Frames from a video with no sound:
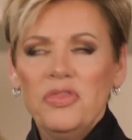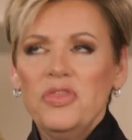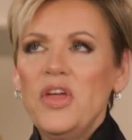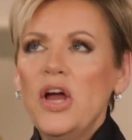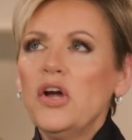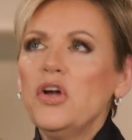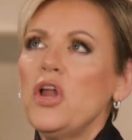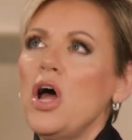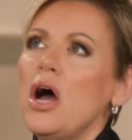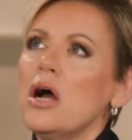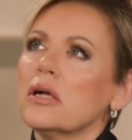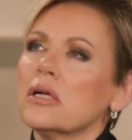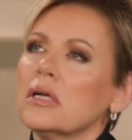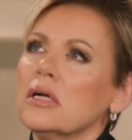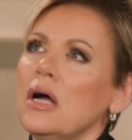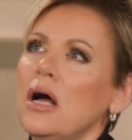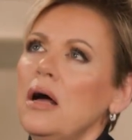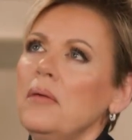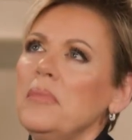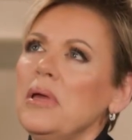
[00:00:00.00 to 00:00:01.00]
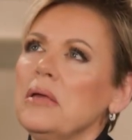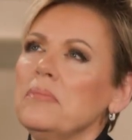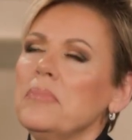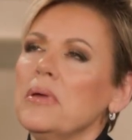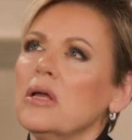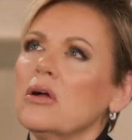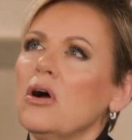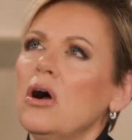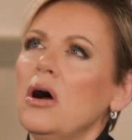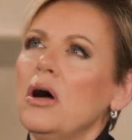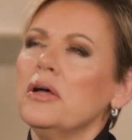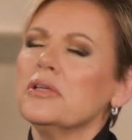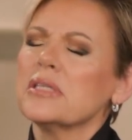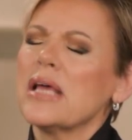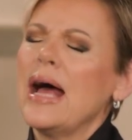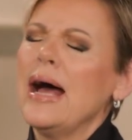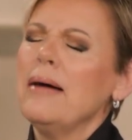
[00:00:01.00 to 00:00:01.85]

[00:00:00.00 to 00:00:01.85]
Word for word: They're not coming because